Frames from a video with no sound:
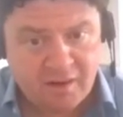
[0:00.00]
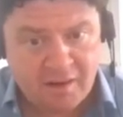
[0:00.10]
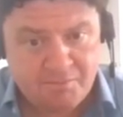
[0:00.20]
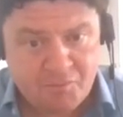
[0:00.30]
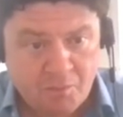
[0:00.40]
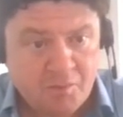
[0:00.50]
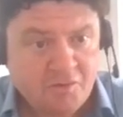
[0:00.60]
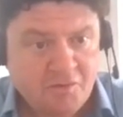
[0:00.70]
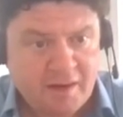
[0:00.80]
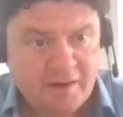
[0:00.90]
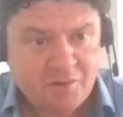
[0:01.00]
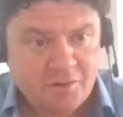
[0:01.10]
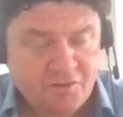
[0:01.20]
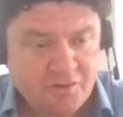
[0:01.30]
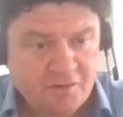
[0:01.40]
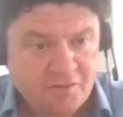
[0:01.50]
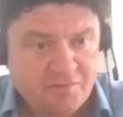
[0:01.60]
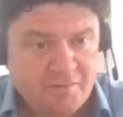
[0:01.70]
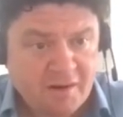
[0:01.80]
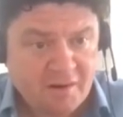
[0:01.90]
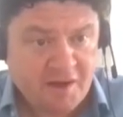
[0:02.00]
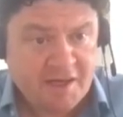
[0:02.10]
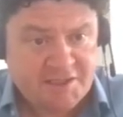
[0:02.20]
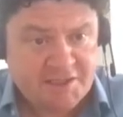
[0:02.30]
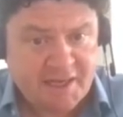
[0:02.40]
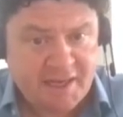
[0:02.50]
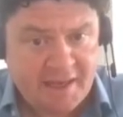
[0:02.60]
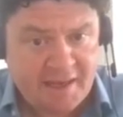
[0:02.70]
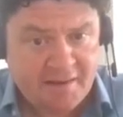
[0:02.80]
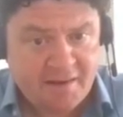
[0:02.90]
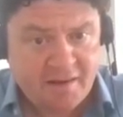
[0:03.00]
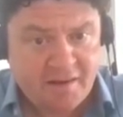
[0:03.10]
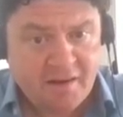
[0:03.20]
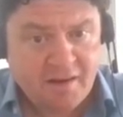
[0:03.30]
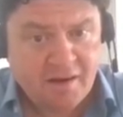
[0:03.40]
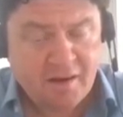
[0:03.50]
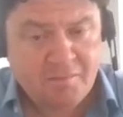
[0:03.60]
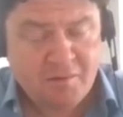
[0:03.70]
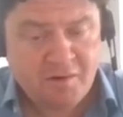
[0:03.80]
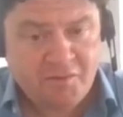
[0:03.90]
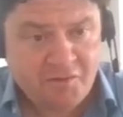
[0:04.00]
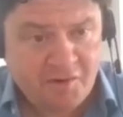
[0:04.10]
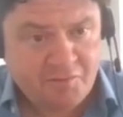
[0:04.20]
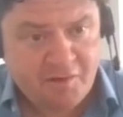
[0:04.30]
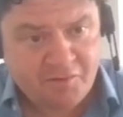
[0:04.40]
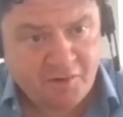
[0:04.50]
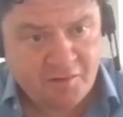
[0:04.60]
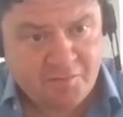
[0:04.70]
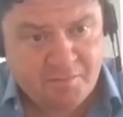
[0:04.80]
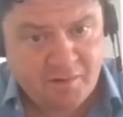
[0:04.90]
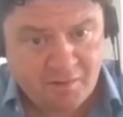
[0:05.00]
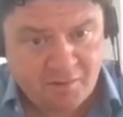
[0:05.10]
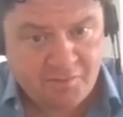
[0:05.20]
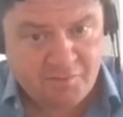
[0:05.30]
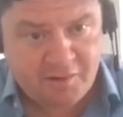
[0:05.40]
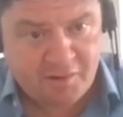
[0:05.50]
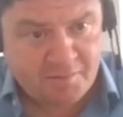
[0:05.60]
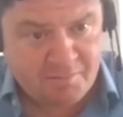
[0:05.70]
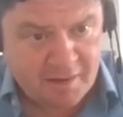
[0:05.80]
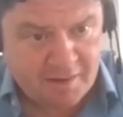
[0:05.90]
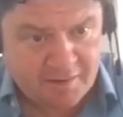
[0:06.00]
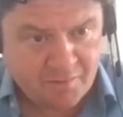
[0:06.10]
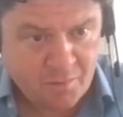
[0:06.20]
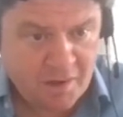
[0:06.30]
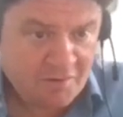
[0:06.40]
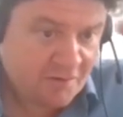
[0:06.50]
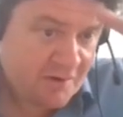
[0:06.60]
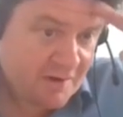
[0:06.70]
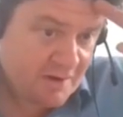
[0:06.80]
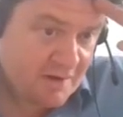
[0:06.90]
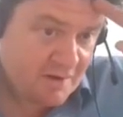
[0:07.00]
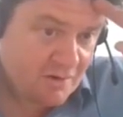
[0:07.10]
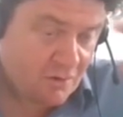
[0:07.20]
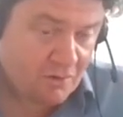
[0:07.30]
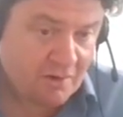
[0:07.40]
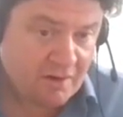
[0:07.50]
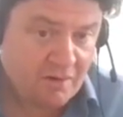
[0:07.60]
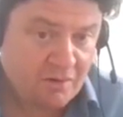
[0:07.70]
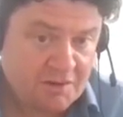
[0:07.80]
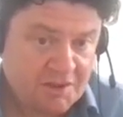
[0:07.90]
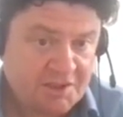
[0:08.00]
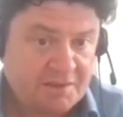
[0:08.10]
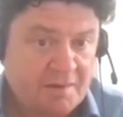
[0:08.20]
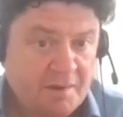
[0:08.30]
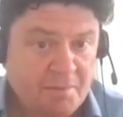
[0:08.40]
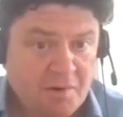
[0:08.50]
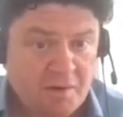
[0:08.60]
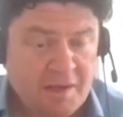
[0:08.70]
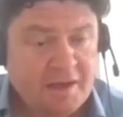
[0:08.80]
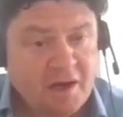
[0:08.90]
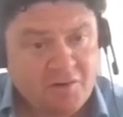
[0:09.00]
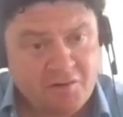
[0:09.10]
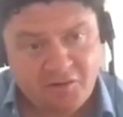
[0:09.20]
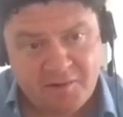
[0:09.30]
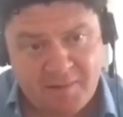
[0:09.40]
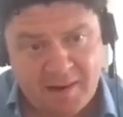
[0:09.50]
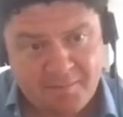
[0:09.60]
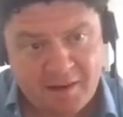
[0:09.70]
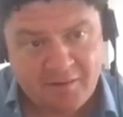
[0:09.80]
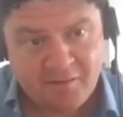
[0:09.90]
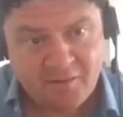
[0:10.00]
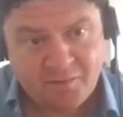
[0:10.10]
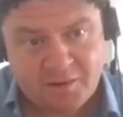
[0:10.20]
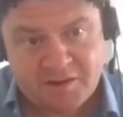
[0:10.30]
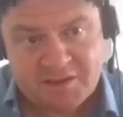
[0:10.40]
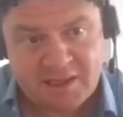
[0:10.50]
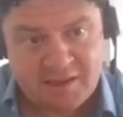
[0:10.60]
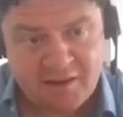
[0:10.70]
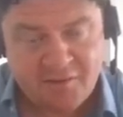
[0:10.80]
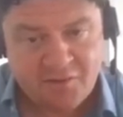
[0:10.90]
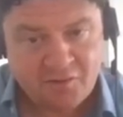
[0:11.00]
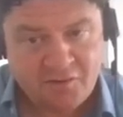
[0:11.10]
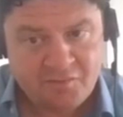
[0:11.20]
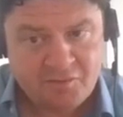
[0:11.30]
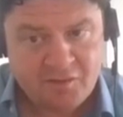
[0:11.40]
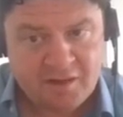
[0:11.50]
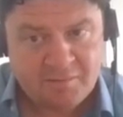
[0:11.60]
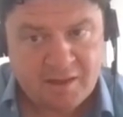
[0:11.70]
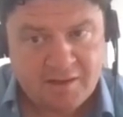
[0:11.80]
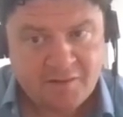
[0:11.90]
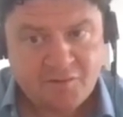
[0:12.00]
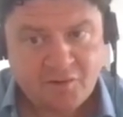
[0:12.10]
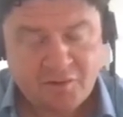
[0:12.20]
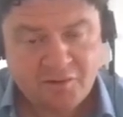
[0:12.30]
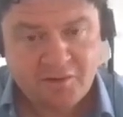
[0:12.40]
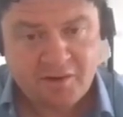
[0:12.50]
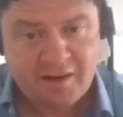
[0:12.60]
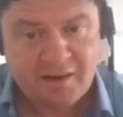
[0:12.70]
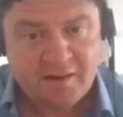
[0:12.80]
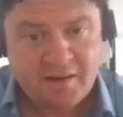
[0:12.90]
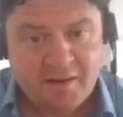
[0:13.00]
nominal value of hedging here of 79 million, whereas on just a purely currency map basis, which is telling you you've got 17 million of dollars there,